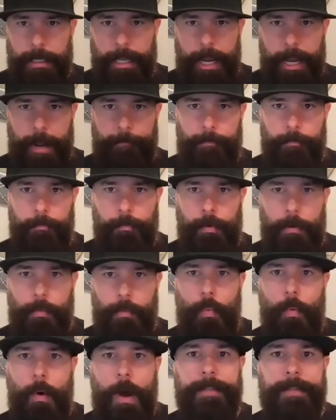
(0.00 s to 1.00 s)
Everyone
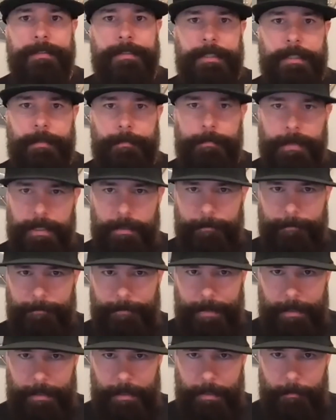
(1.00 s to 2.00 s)
wants to be
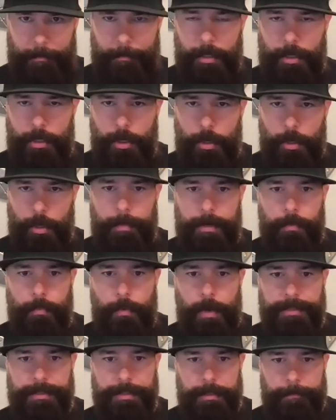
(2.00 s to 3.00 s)
offended, but nobody
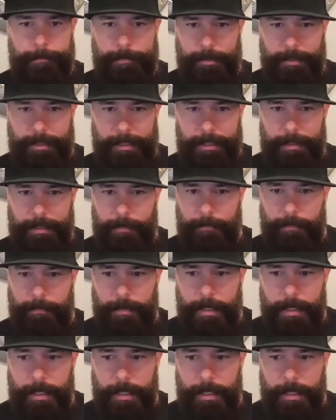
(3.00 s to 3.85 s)
wants to forgive.